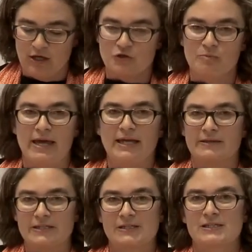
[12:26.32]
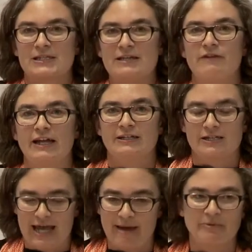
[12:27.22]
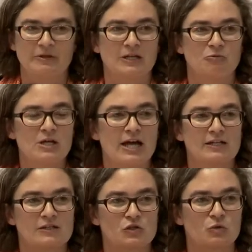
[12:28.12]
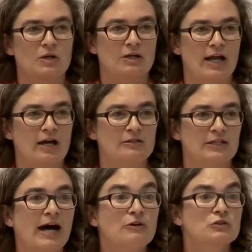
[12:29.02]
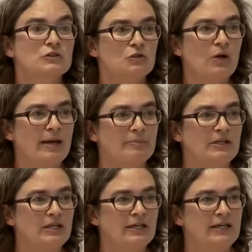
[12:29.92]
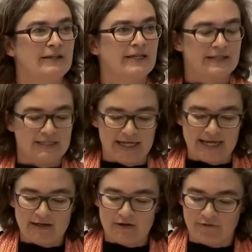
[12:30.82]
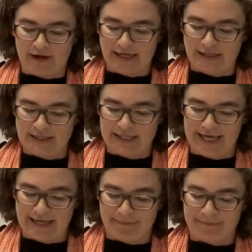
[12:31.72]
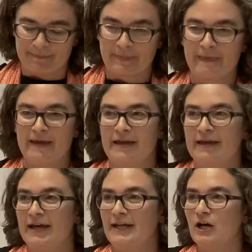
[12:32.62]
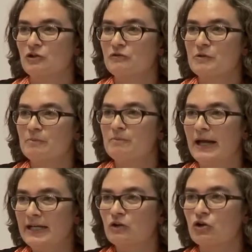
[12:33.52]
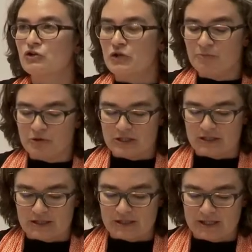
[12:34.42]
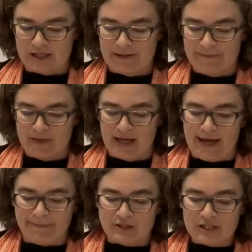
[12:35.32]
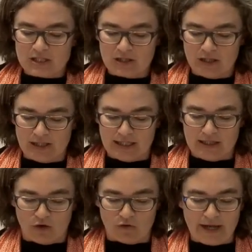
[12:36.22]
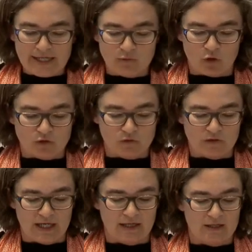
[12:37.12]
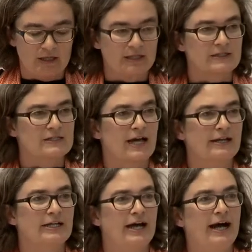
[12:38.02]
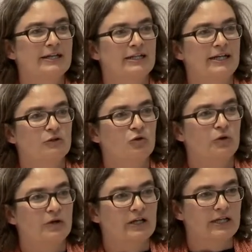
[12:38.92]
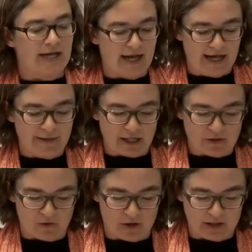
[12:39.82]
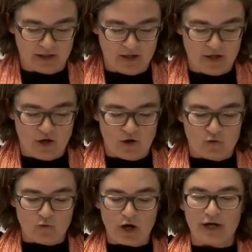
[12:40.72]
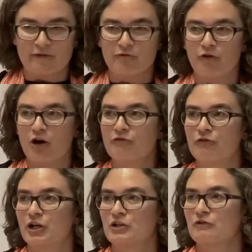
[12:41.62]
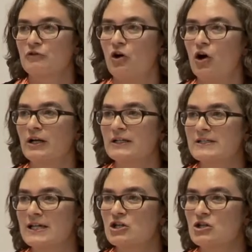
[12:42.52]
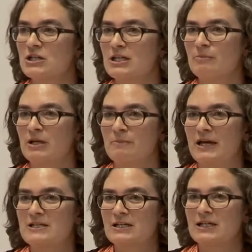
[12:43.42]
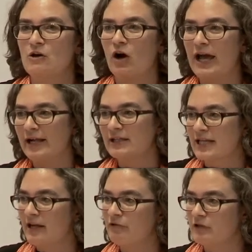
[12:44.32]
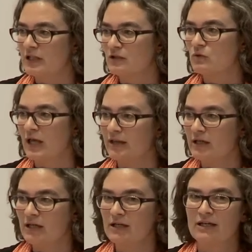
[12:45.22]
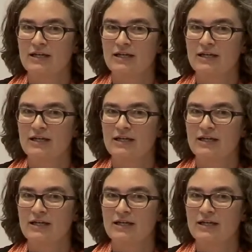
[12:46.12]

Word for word: to make this event happen. And we are so now, now so happy that the day finally came. And out of the many contributors, I particularly already want to thank Christiane Kania and Corinna Haberkorn, who were at the forefront of the organization team and basically held everything together